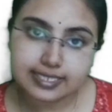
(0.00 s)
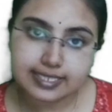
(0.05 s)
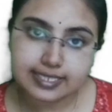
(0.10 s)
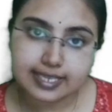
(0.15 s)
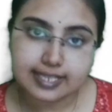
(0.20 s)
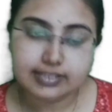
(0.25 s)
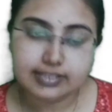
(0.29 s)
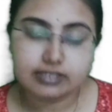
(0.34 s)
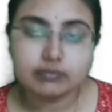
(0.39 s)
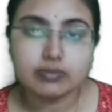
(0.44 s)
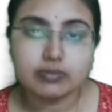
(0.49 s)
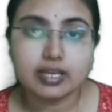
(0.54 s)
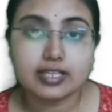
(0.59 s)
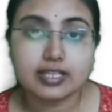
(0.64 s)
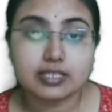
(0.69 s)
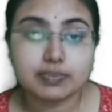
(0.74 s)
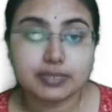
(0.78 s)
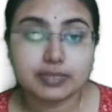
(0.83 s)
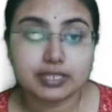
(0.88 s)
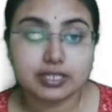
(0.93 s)
diltiazem
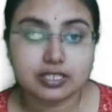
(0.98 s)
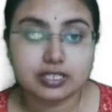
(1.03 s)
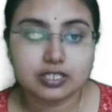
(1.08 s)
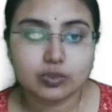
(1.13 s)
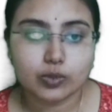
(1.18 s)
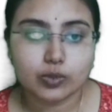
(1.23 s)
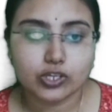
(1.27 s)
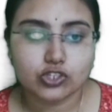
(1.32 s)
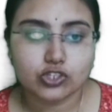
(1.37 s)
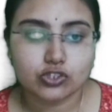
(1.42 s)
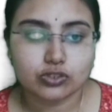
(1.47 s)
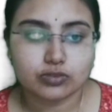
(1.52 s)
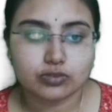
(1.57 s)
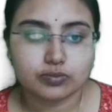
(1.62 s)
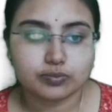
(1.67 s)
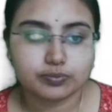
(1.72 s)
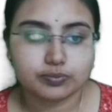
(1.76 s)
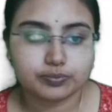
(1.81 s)
as per this question.